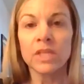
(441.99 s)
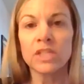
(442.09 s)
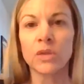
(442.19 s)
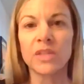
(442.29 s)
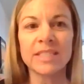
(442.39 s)

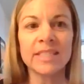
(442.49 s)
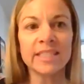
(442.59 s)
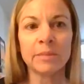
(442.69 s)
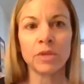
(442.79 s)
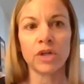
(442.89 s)
So this
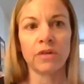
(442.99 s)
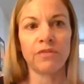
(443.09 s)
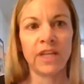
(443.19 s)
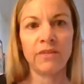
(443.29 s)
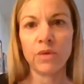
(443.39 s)
is similar,
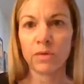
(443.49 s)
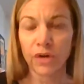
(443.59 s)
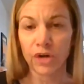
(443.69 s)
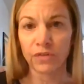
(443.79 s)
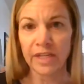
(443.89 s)
if any of you have
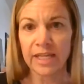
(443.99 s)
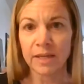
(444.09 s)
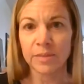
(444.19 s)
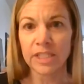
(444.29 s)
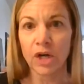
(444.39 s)
heard of
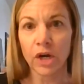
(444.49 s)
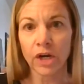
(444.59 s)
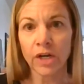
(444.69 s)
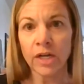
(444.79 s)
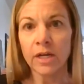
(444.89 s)

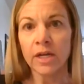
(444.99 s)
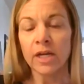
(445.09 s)
EMDR,